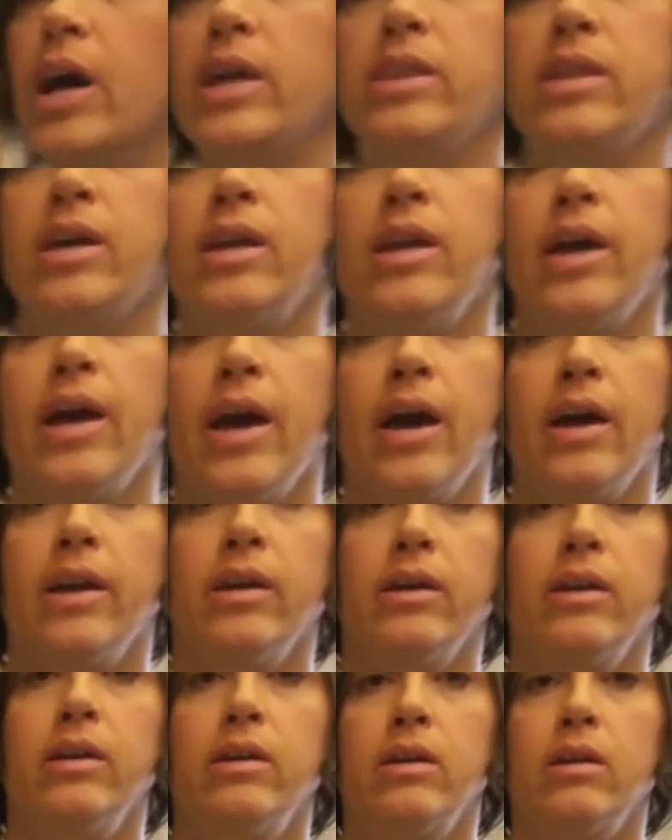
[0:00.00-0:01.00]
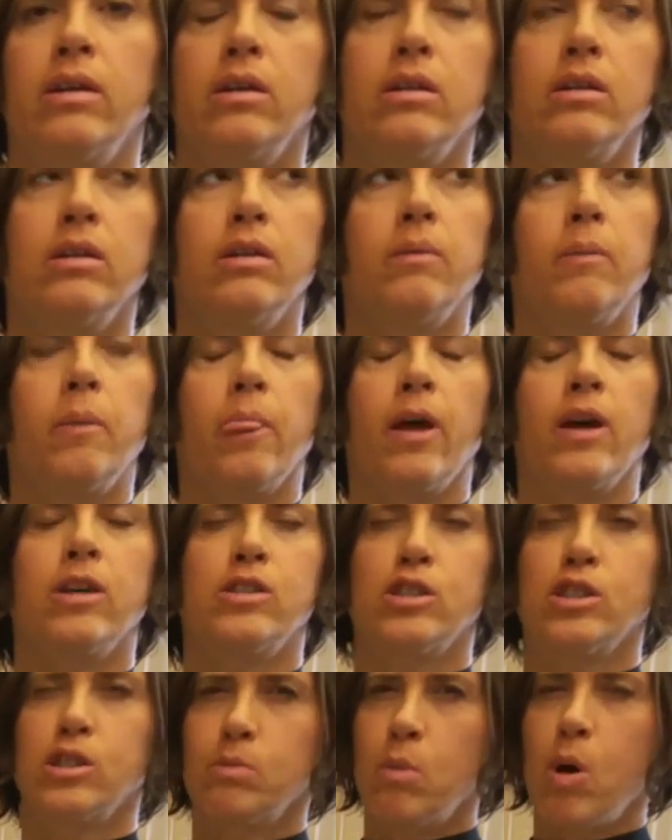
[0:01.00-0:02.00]
I then added
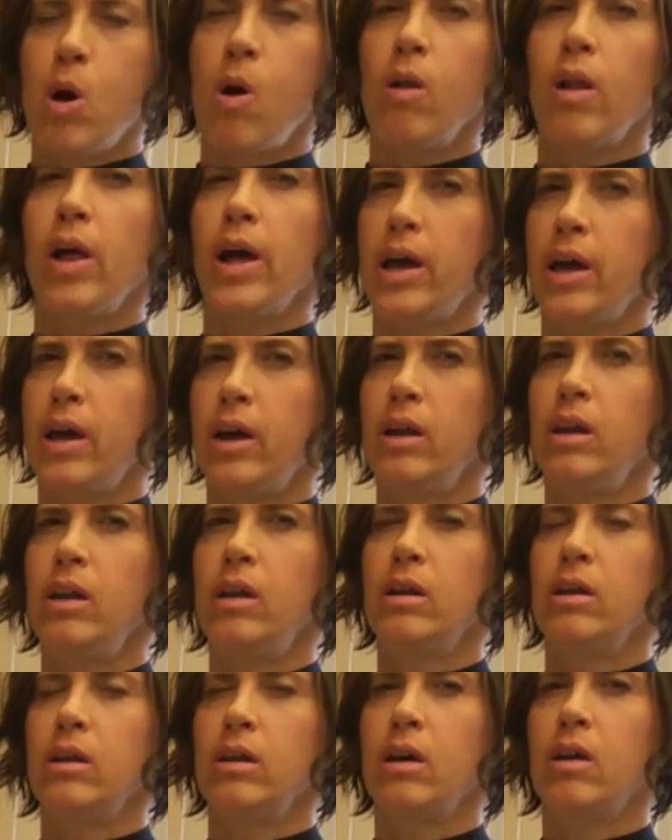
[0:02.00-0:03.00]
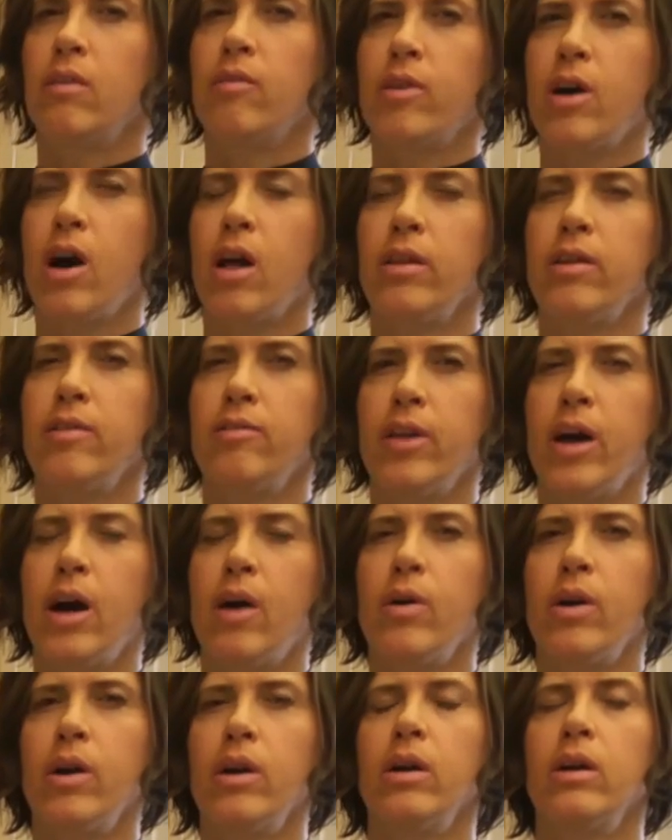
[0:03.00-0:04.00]
a small head of
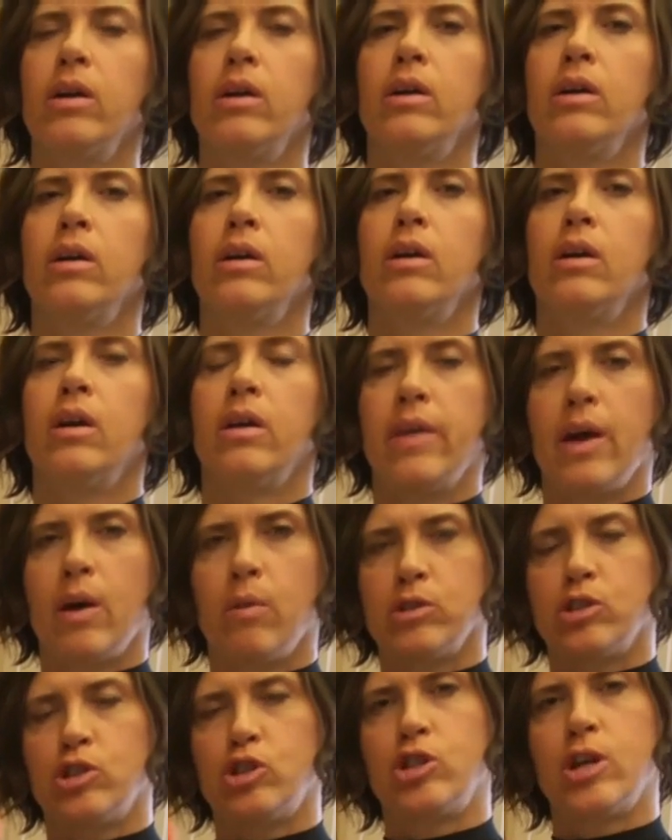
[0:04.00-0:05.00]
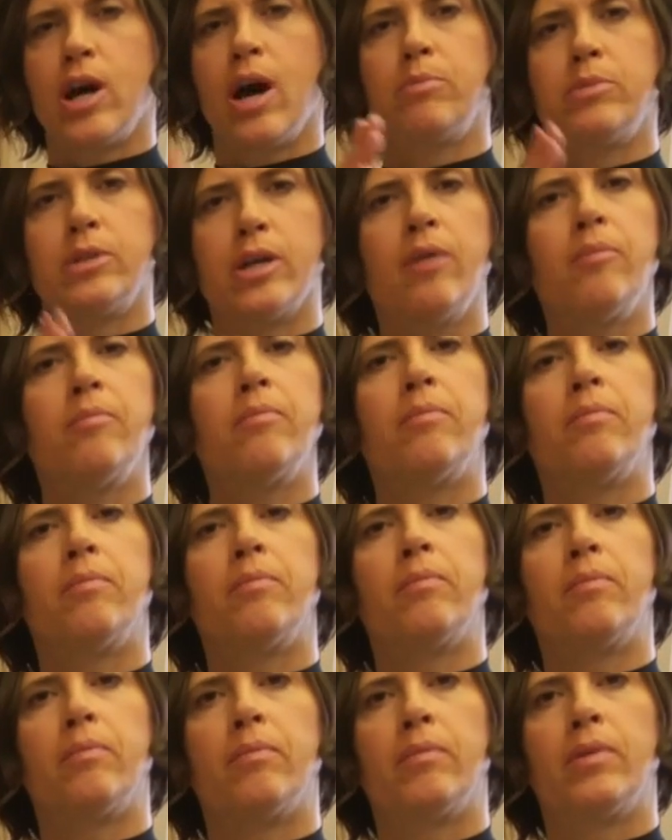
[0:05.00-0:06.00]
cauliflower that was chopped up,
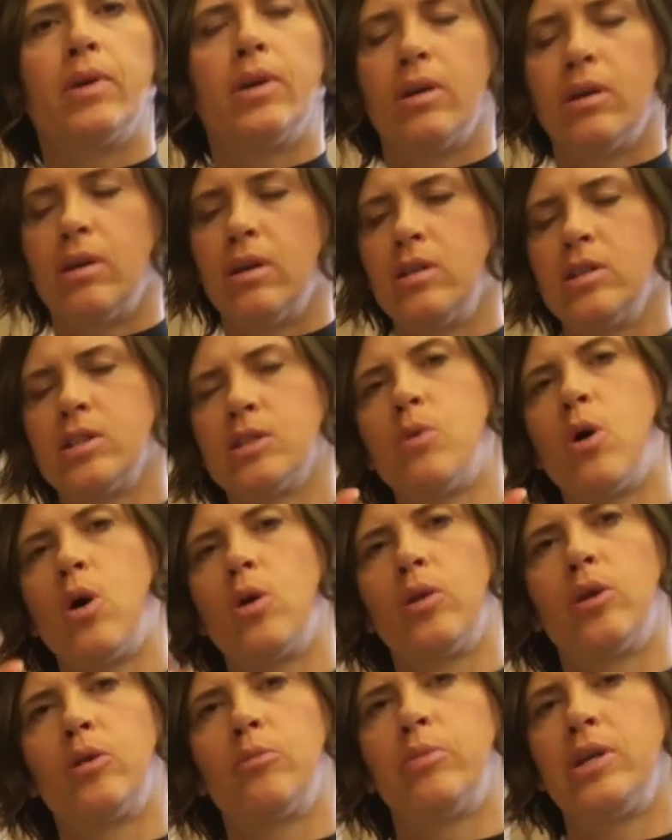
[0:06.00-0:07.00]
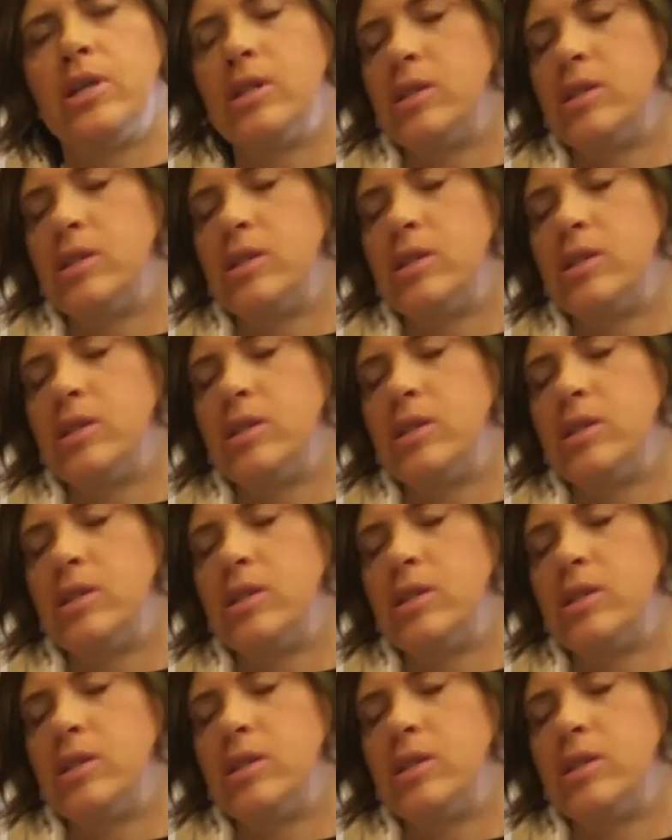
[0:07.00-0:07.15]
small little